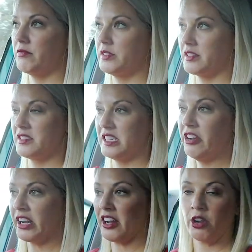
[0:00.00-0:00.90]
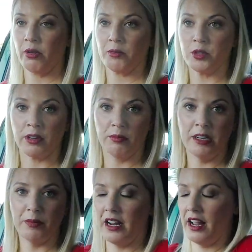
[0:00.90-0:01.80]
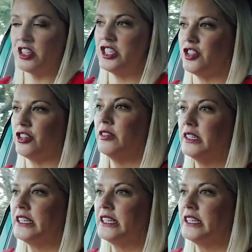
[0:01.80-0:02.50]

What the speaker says: doesn't sound like I know what I'm talking about, but I actually do.